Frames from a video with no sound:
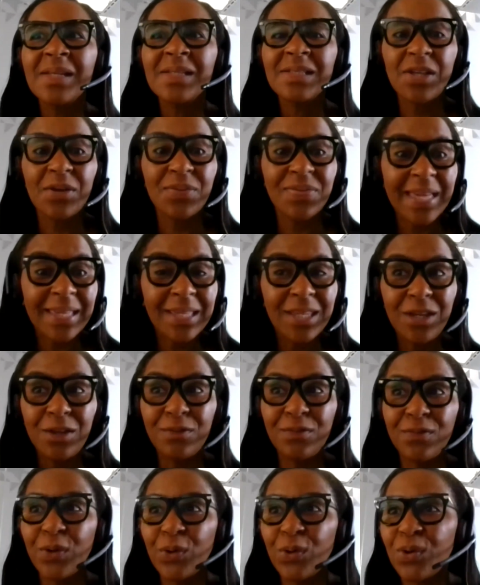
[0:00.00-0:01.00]
So thank you
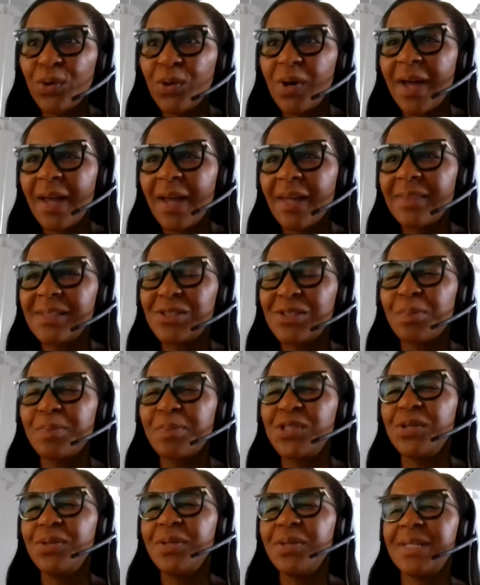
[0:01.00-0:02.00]
for this
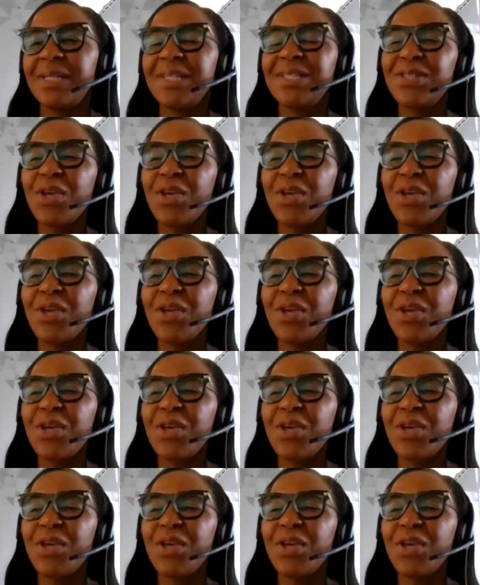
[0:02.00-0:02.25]
opportunity.